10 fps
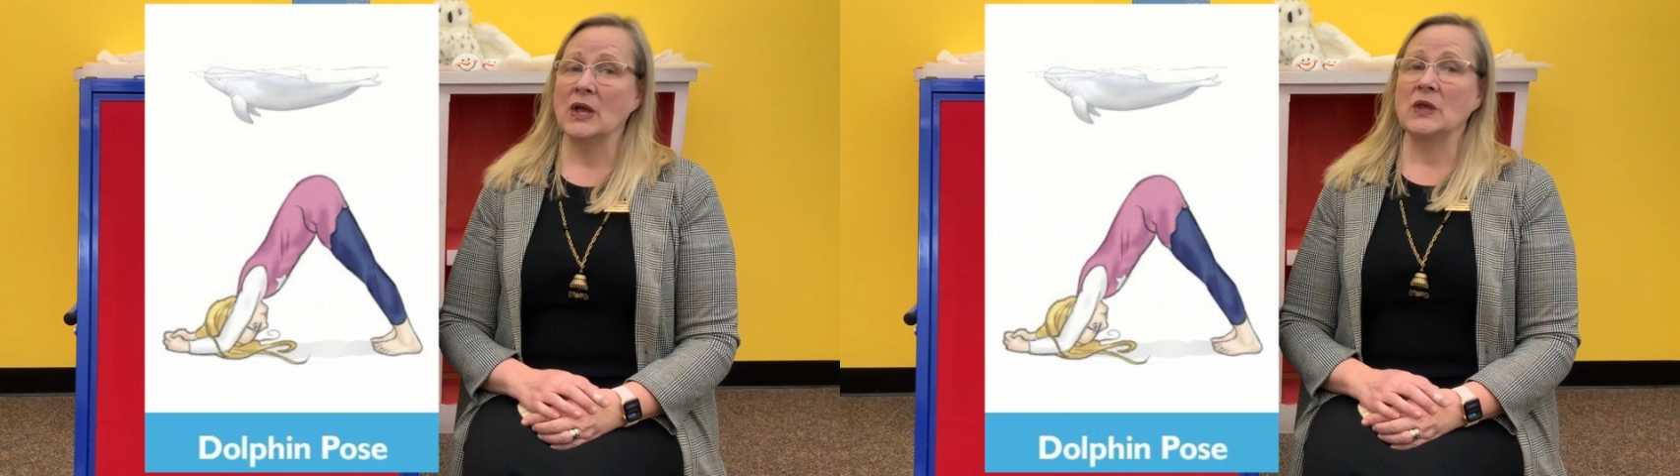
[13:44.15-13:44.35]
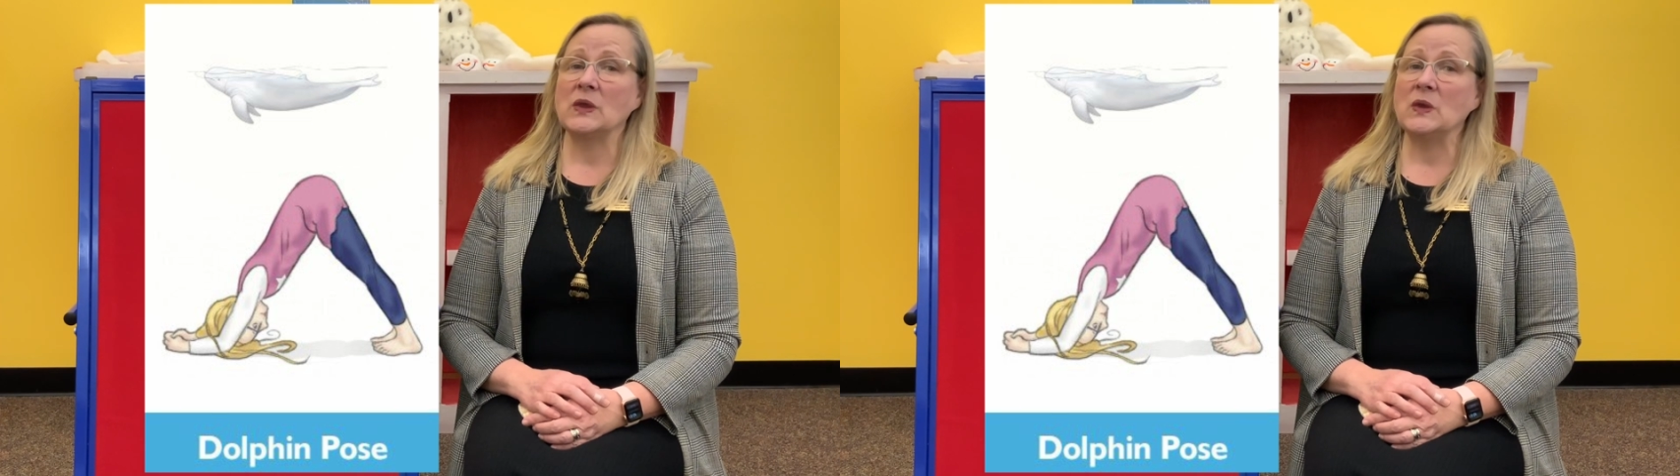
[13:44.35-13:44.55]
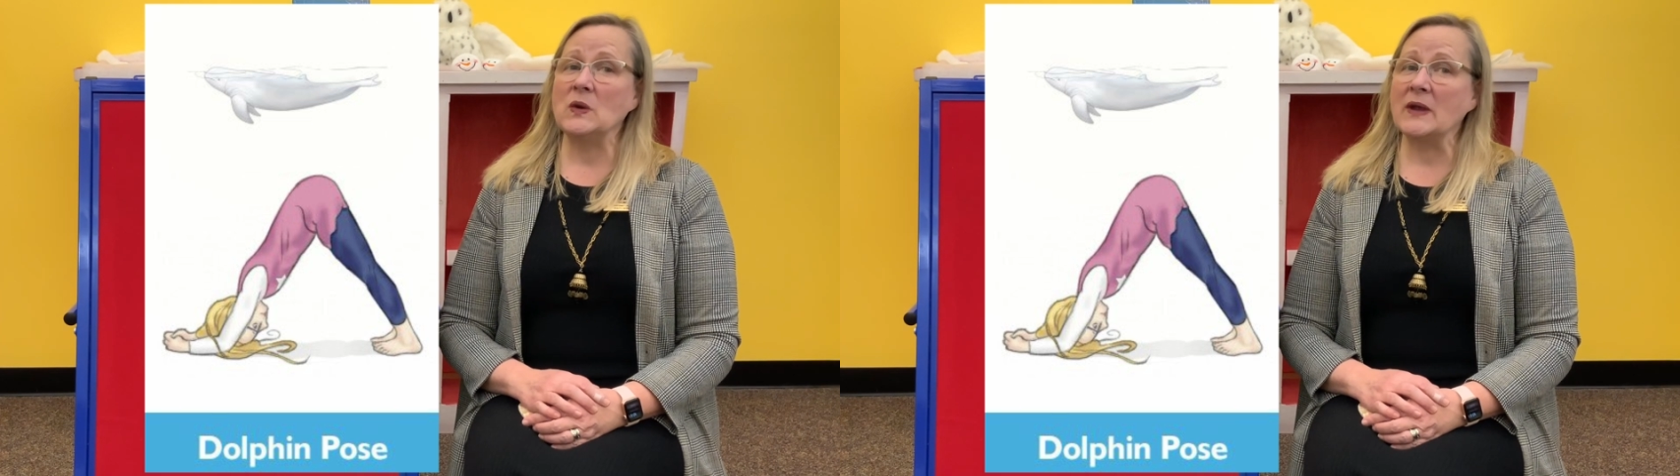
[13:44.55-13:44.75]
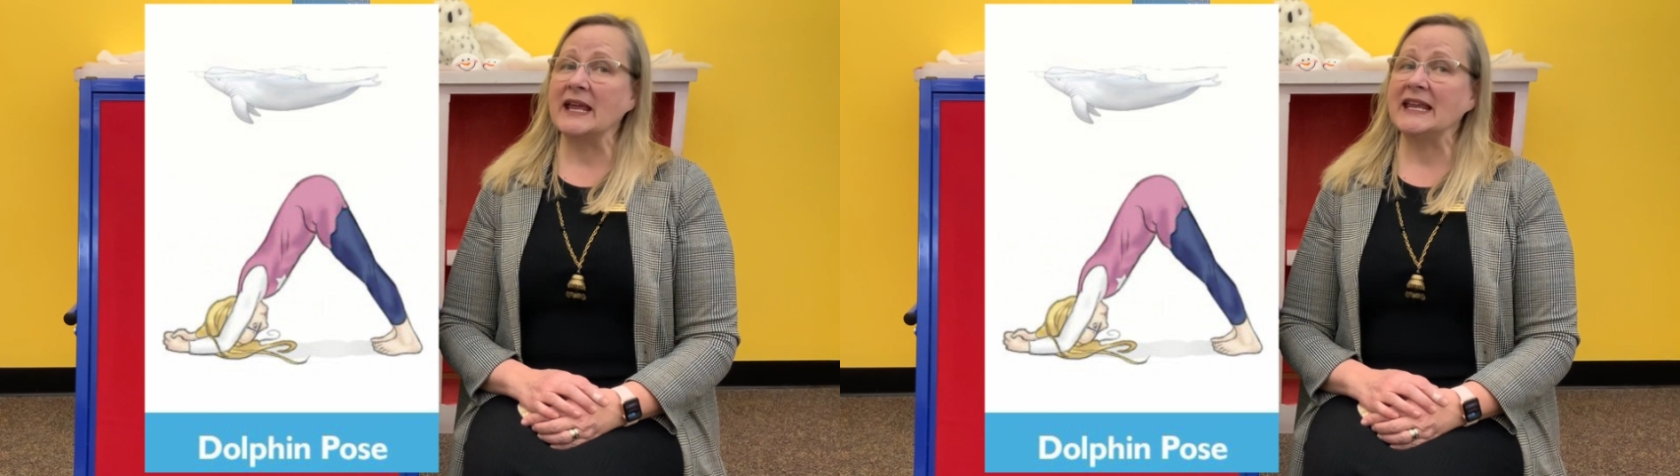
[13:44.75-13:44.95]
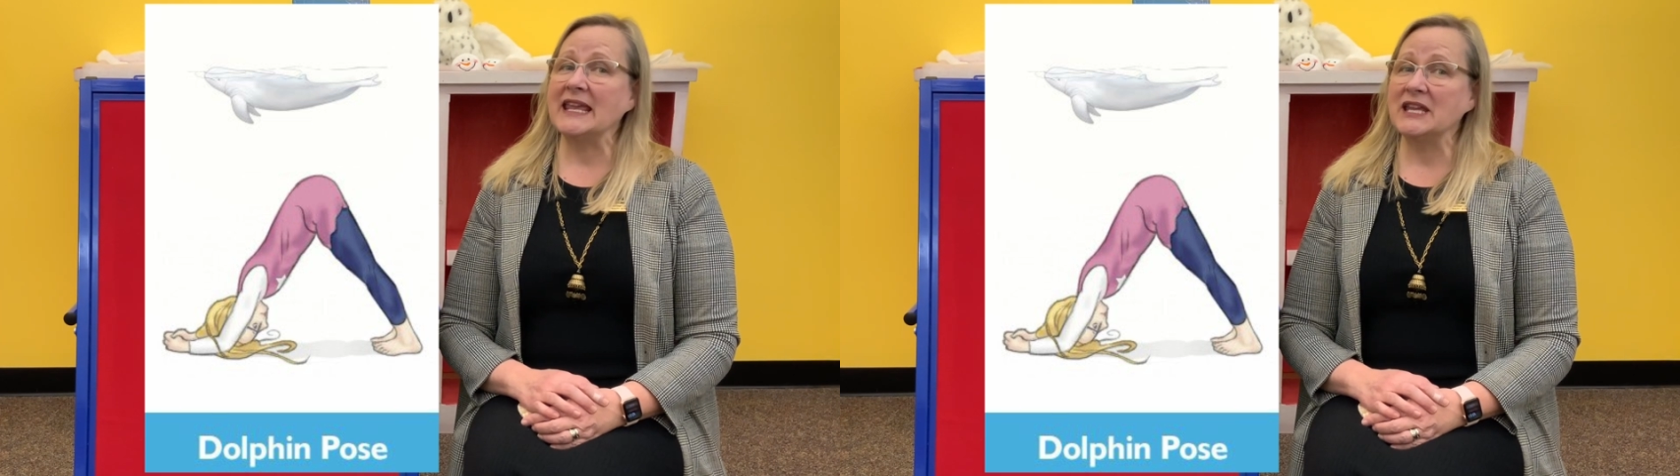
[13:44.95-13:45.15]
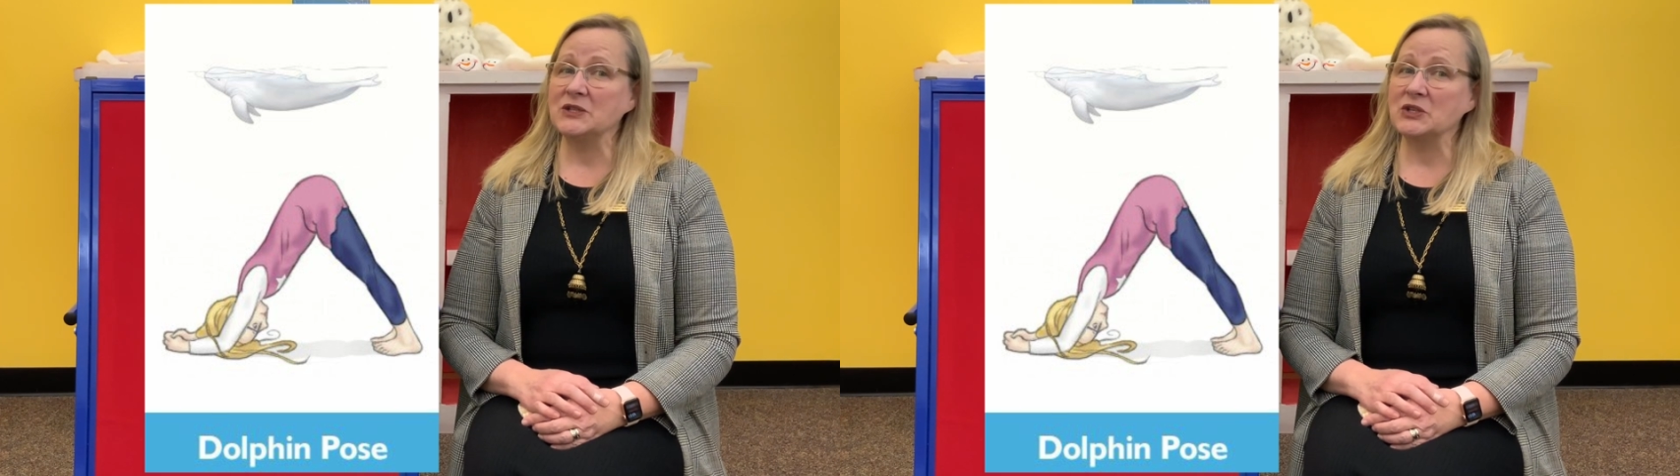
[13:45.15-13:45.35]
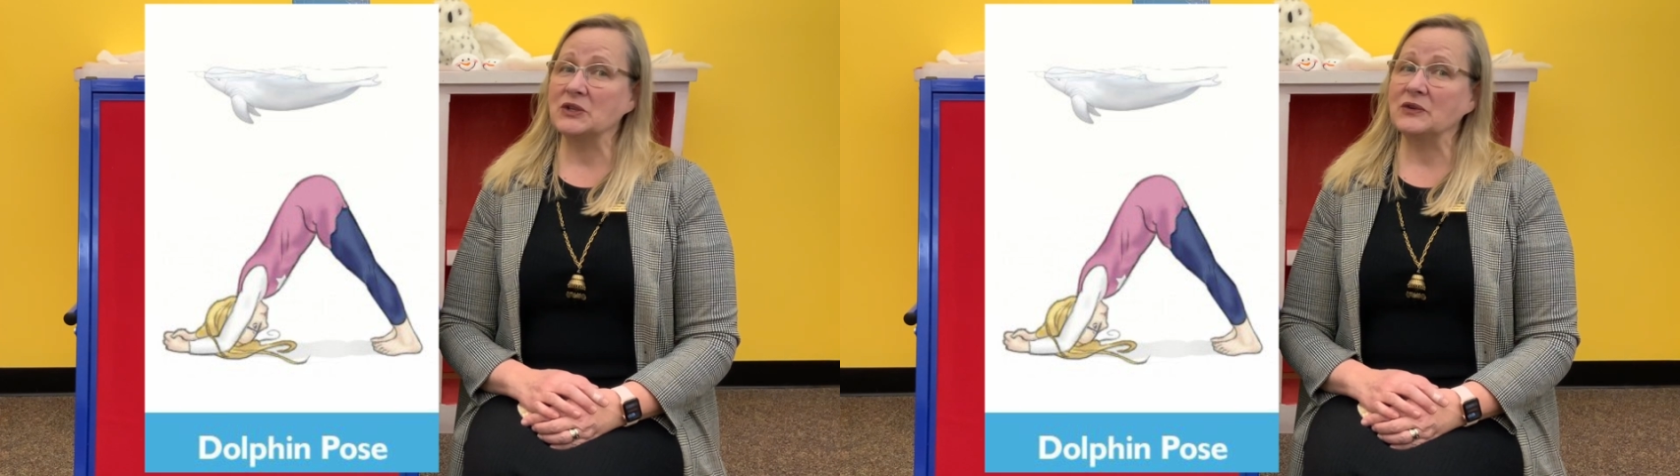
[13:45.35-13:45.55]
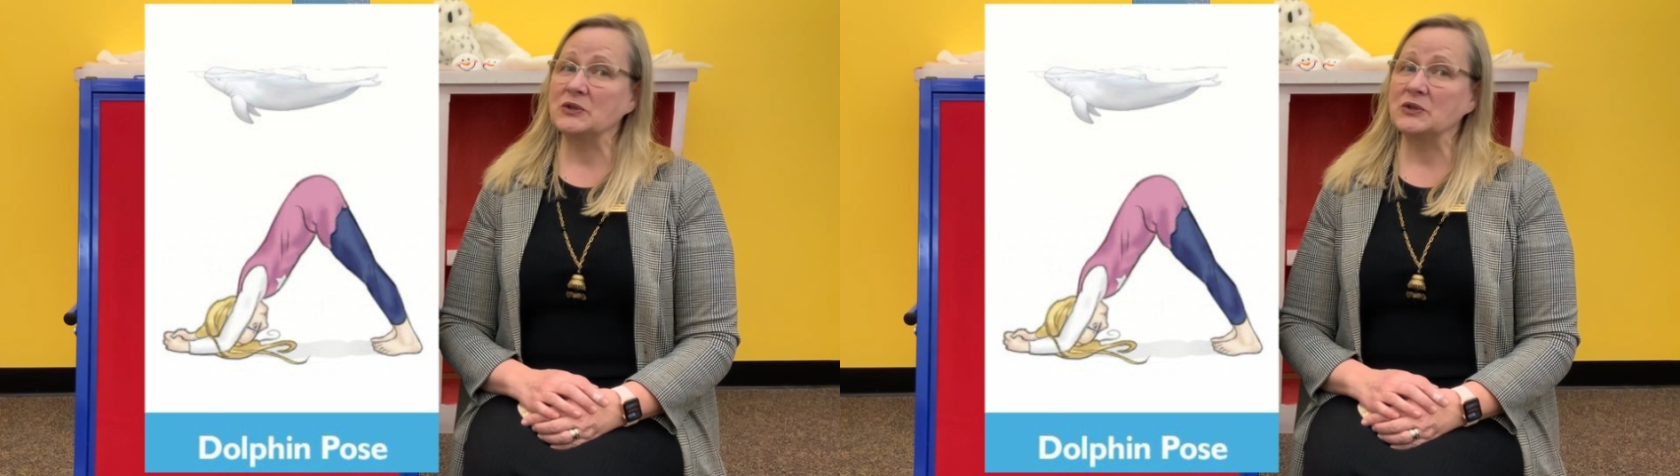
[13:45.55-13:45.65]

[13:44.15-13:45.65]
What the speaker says: you can inch your